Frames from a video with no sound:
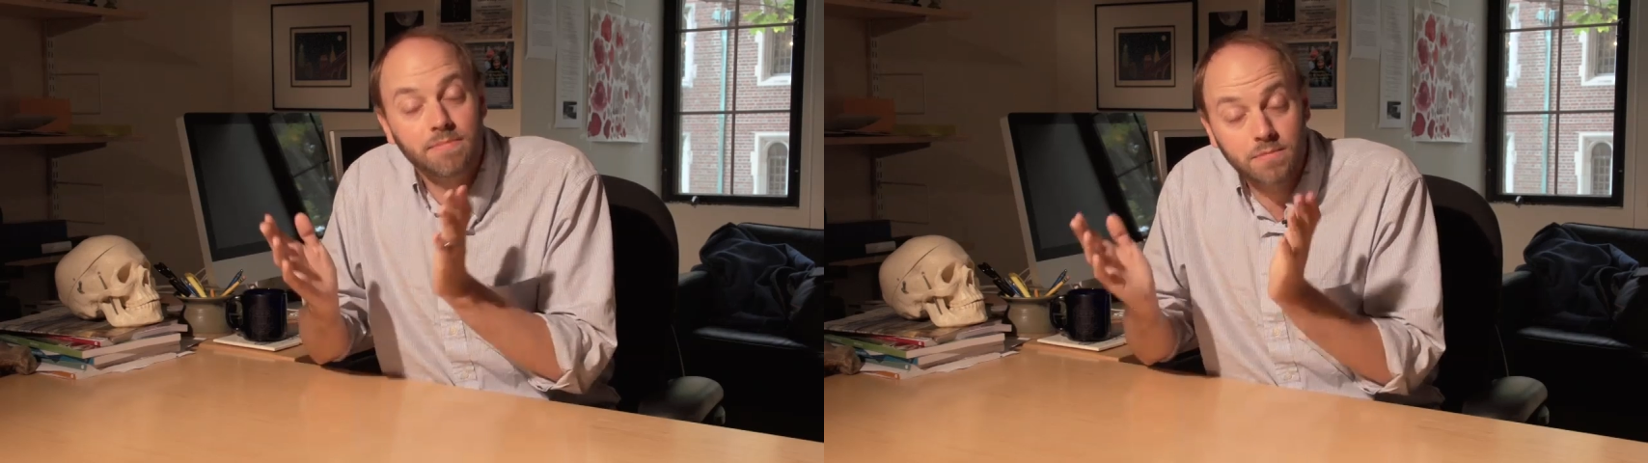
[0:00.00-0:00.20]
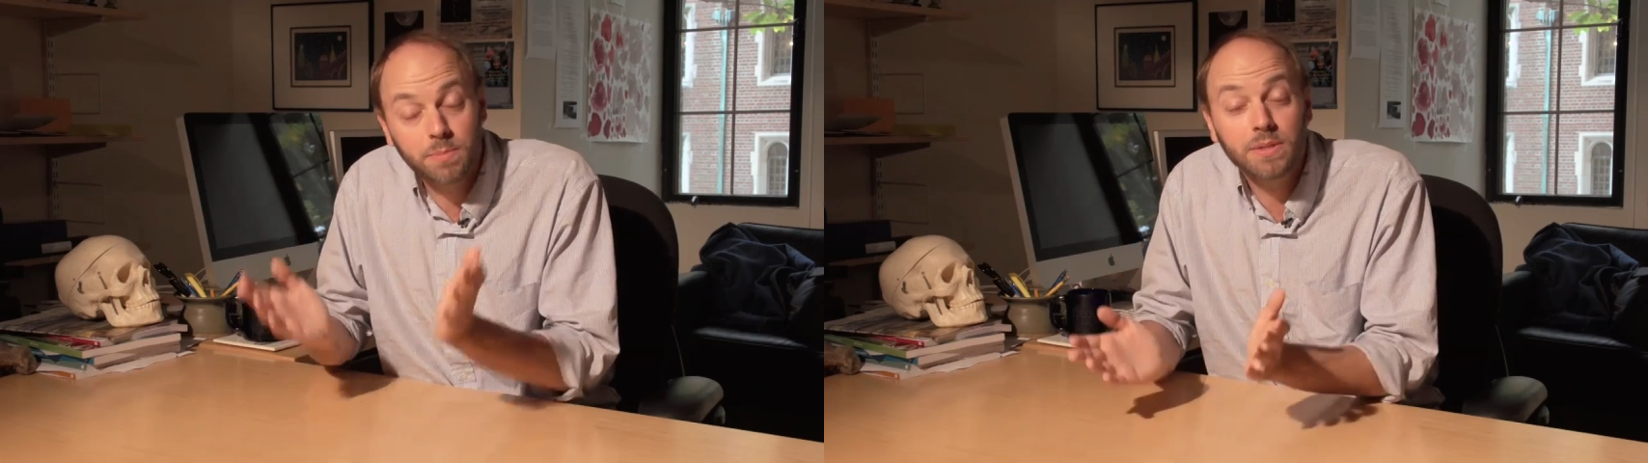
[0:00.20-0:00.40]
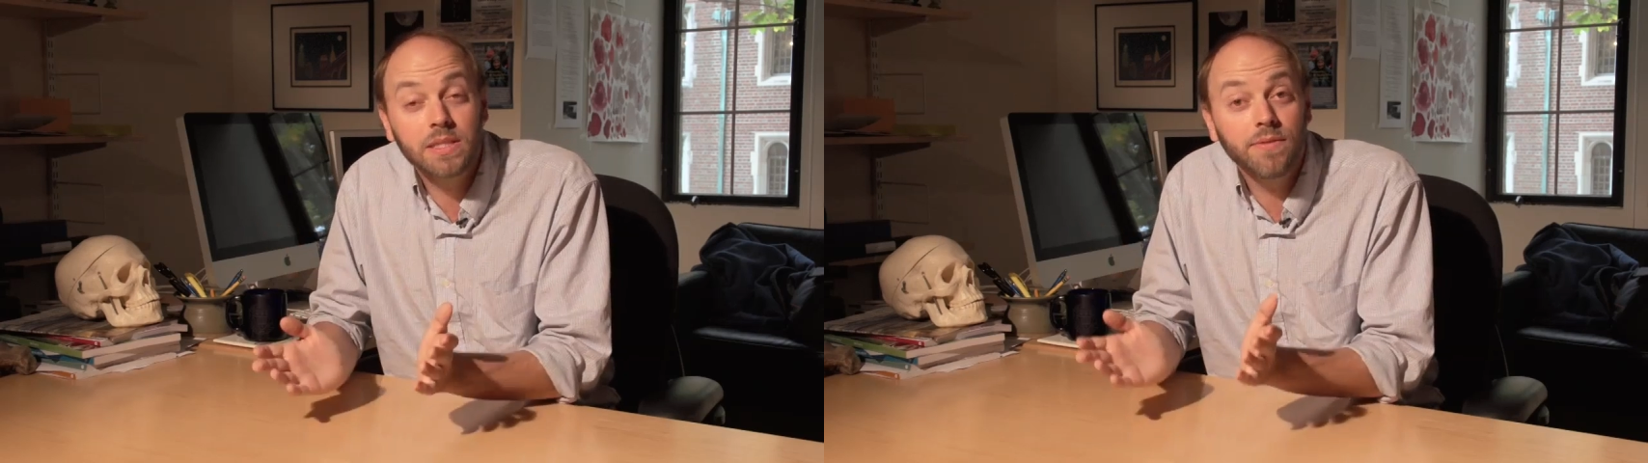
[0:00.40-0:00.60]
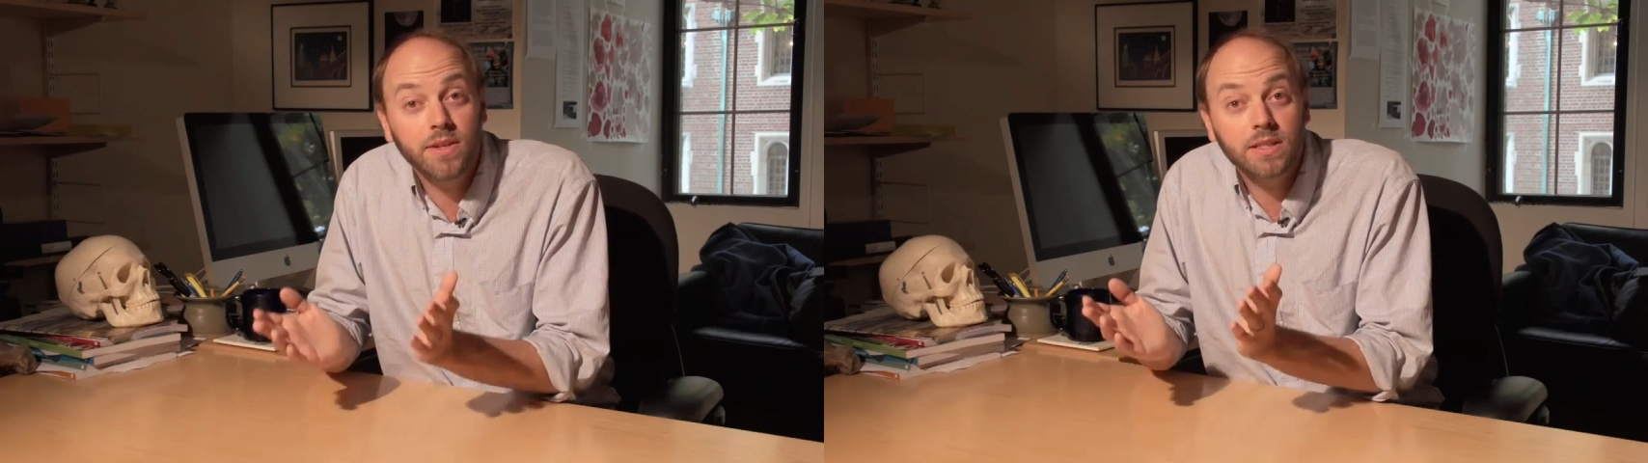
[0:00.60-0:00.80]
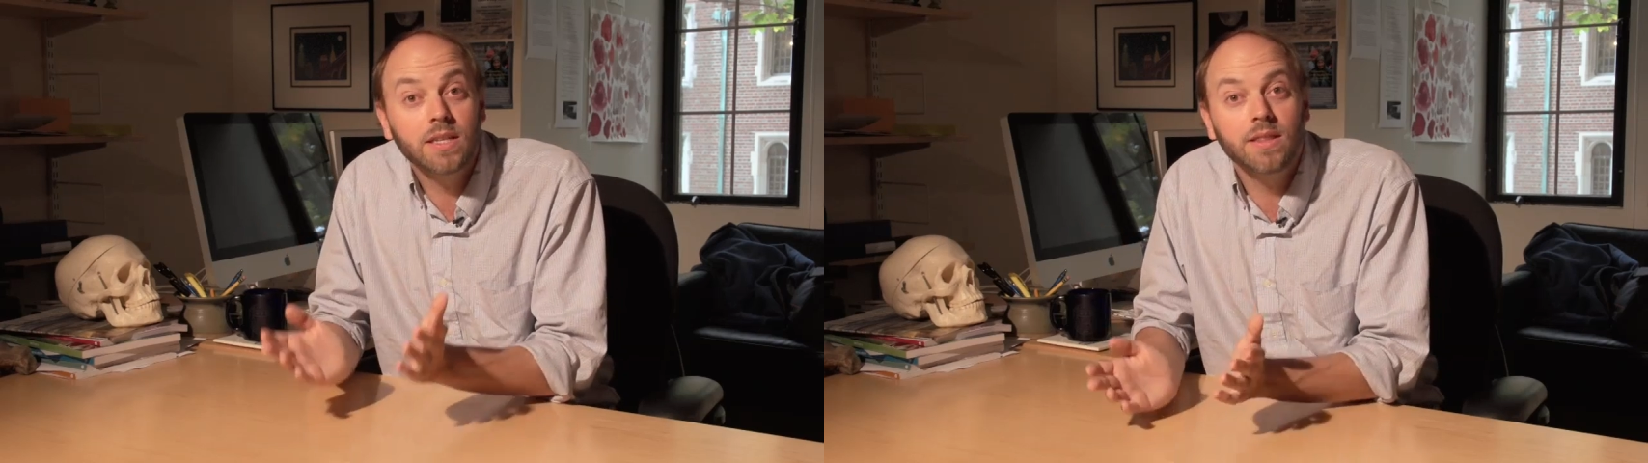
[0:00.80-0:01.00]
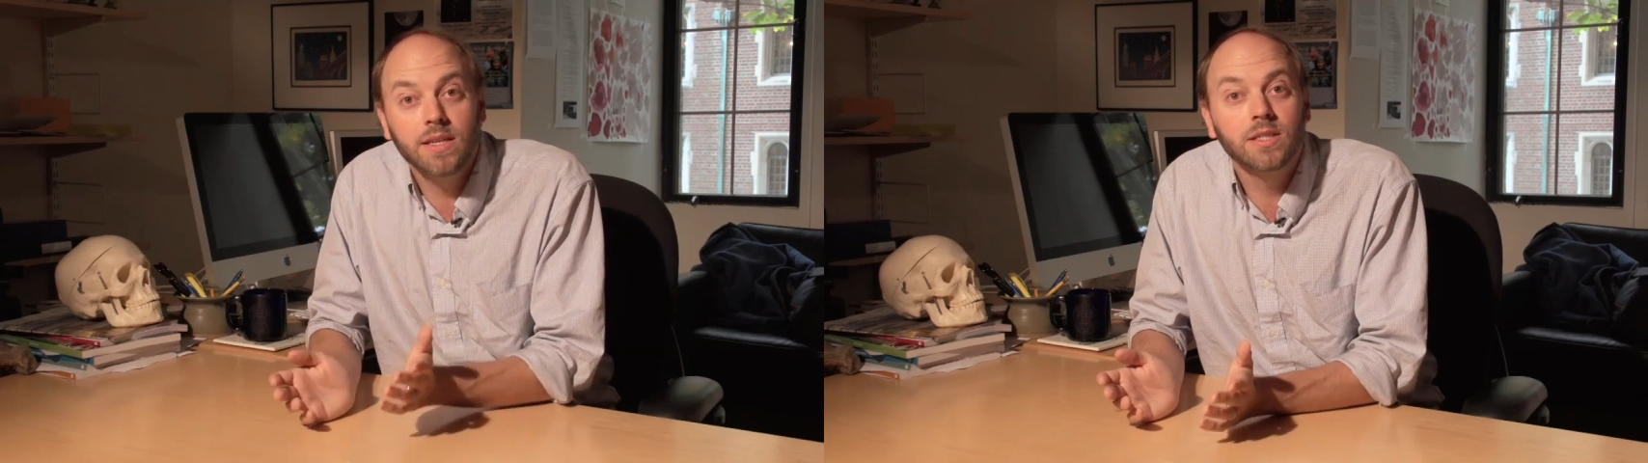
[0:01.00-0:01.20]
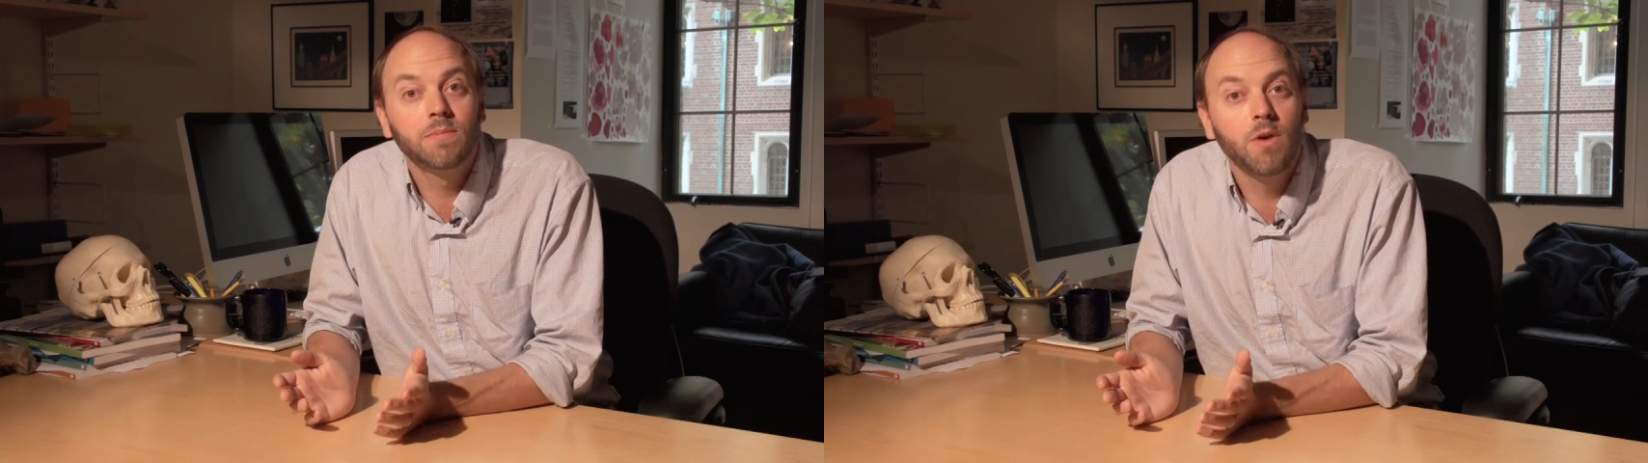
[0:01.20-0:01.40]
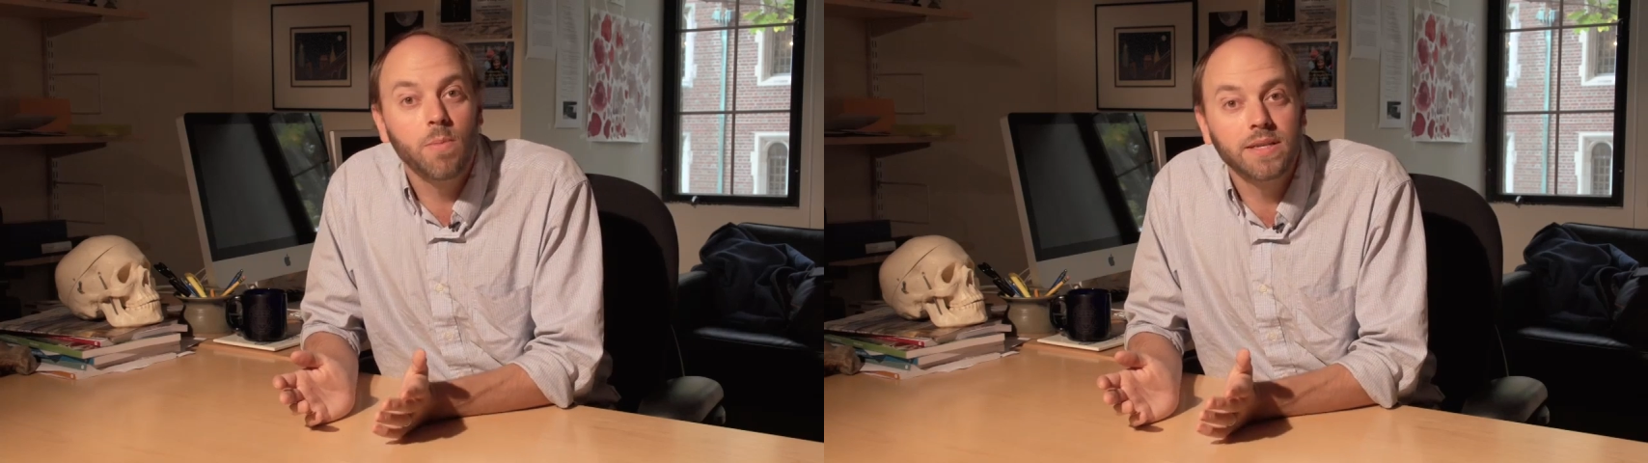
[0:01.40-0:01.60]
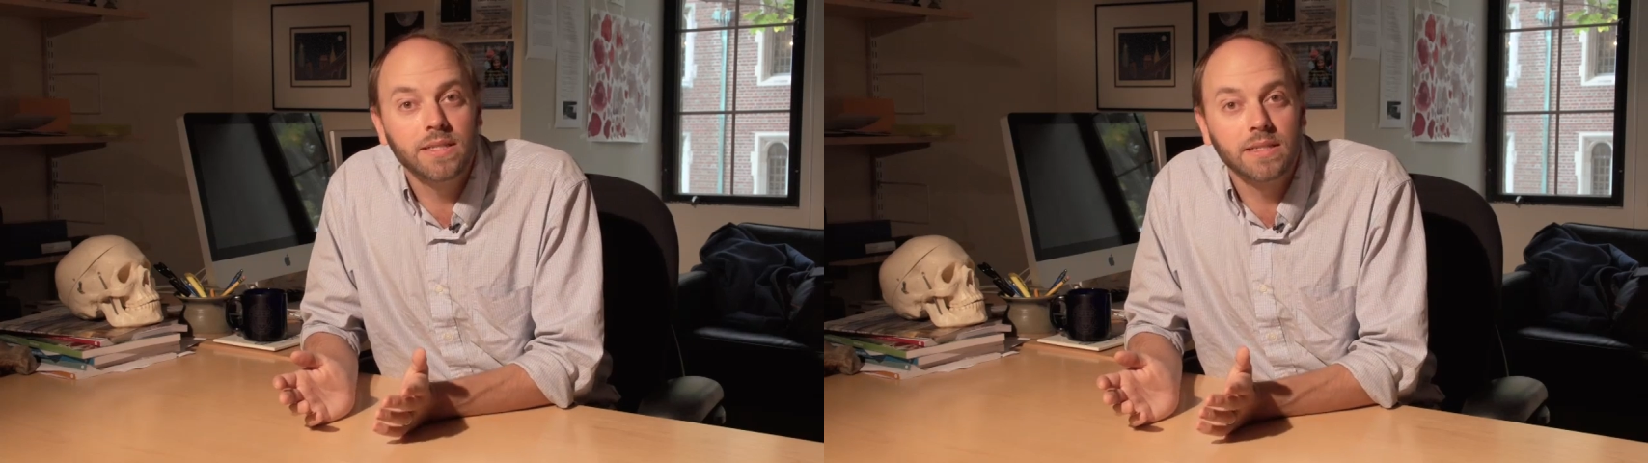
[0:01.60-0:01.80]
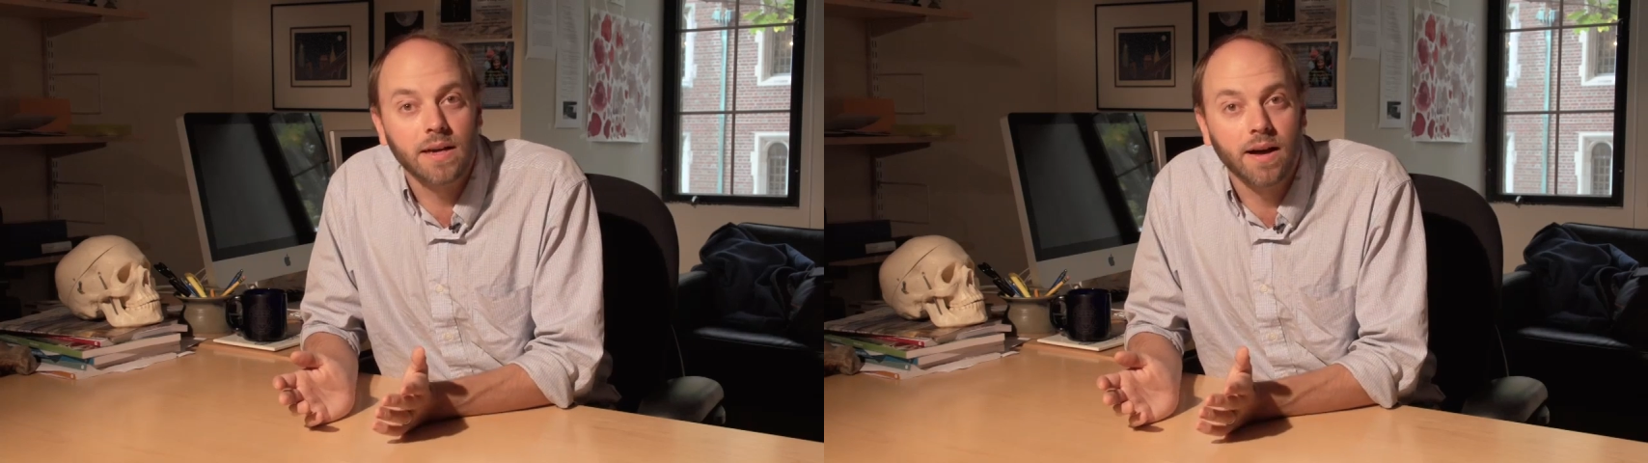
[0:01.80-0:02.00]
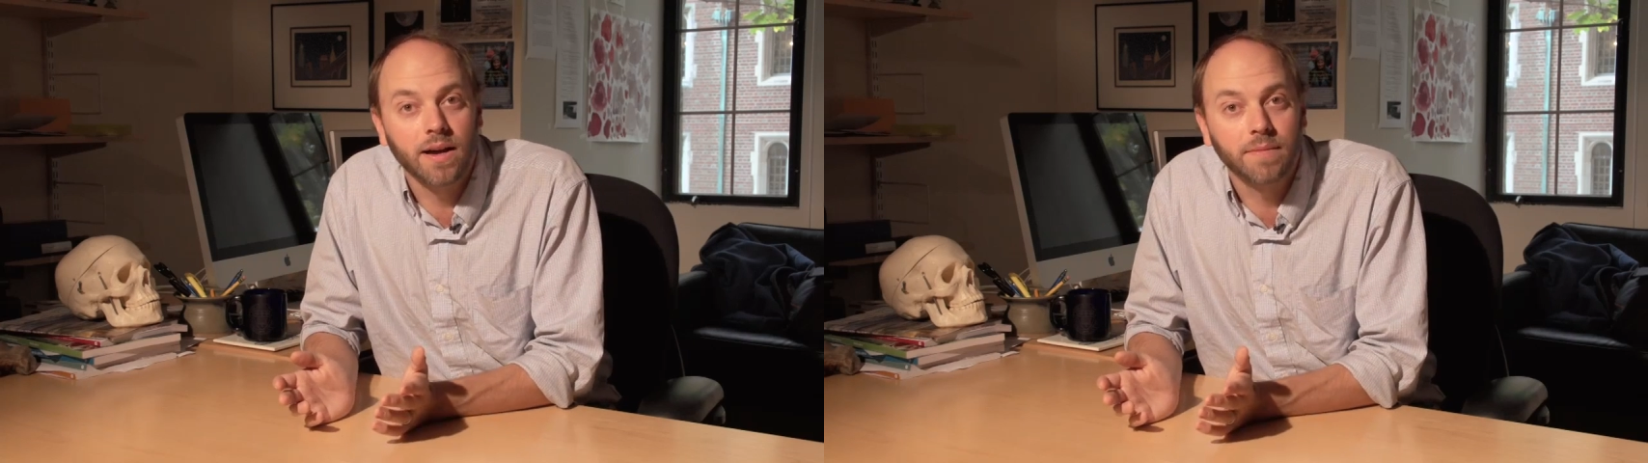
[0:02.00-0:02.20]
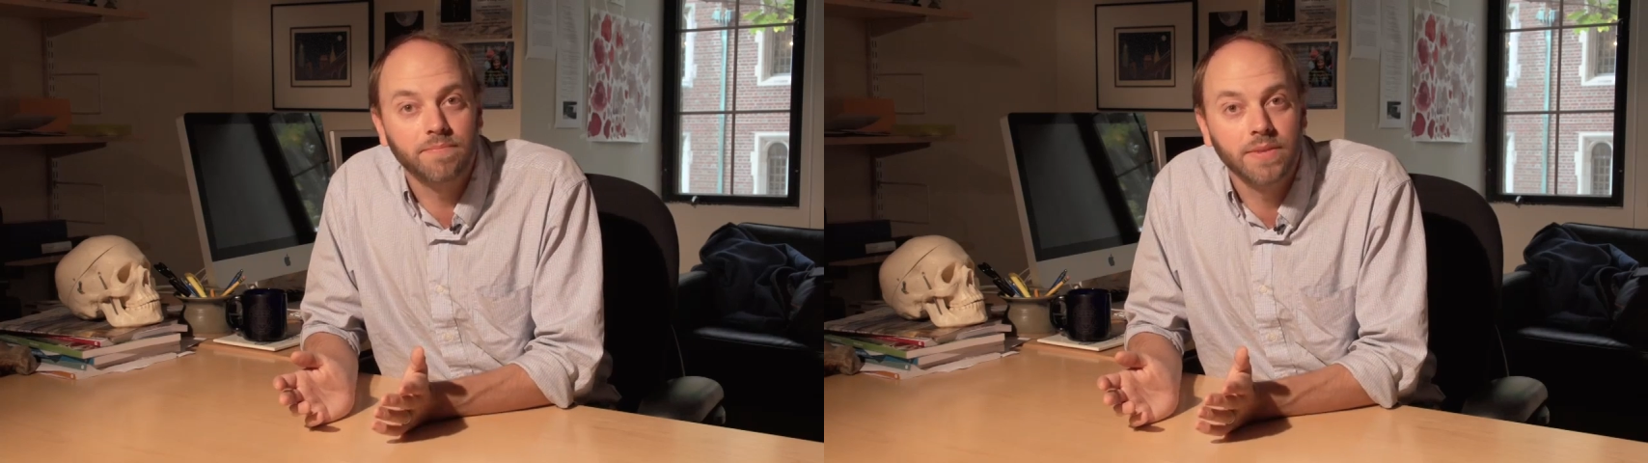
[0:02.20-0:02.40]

specific to this moment in time.